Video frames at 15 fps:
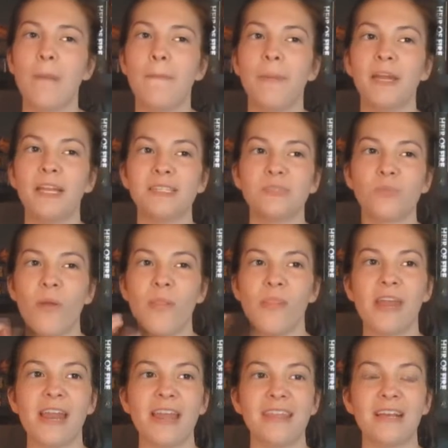but it's one
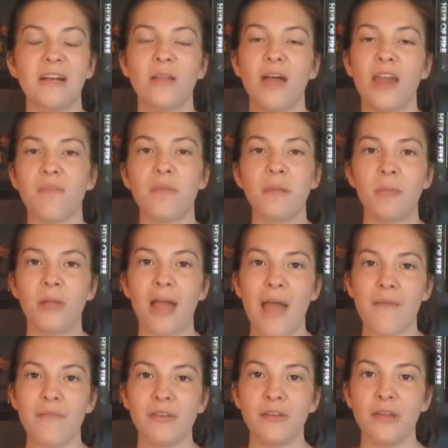that I think a lot of people
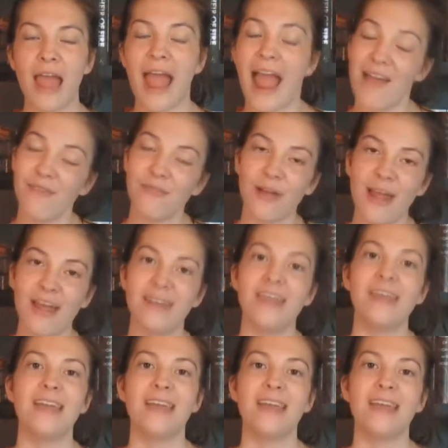have read.